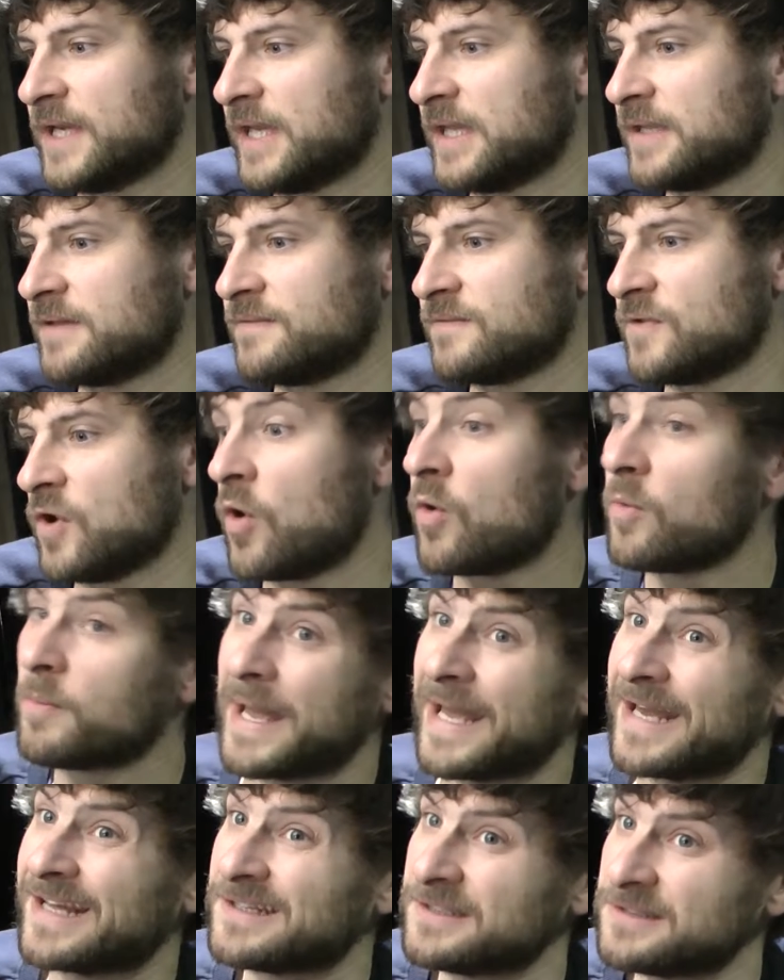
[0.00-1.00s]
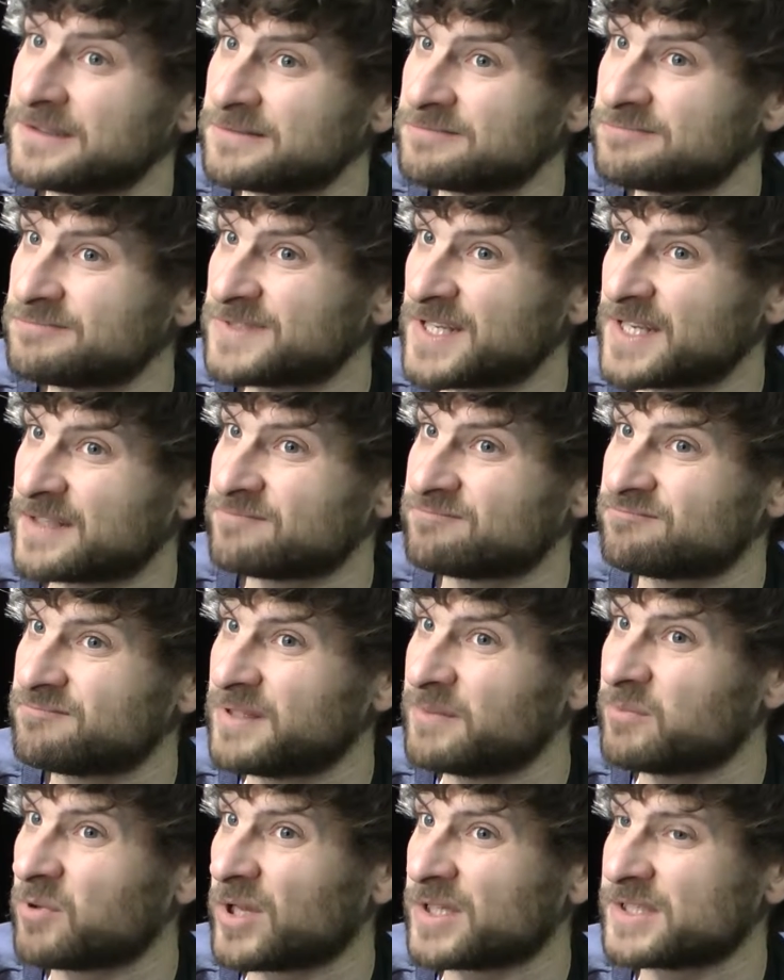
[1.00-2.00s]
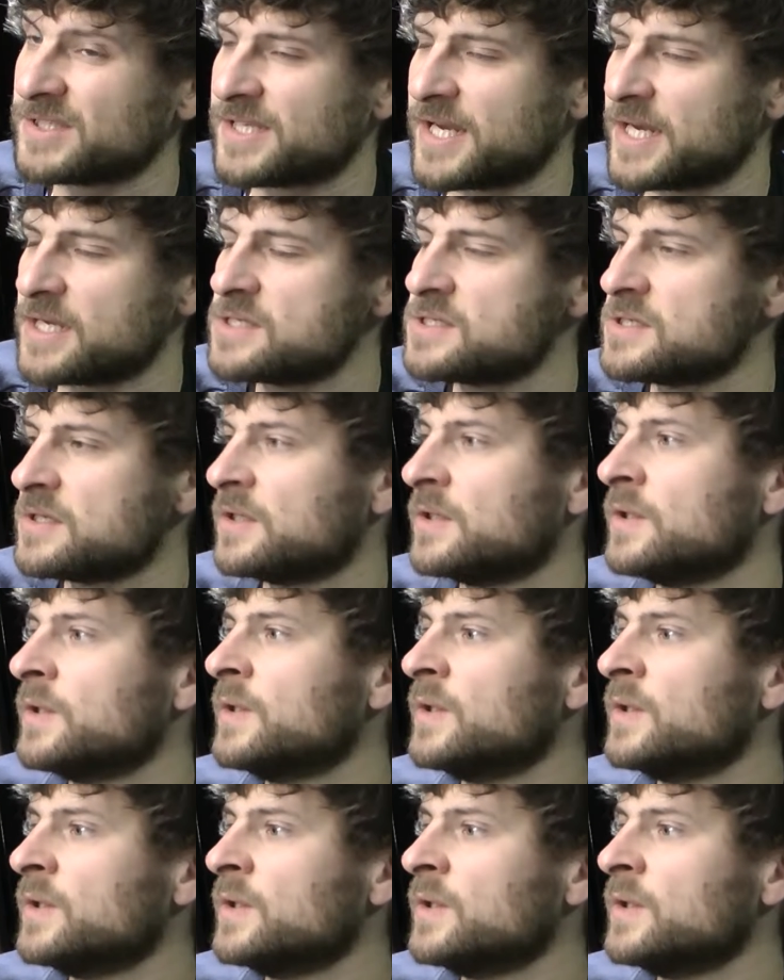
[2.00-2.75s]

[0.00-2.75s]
and the whole band, ten people on stage.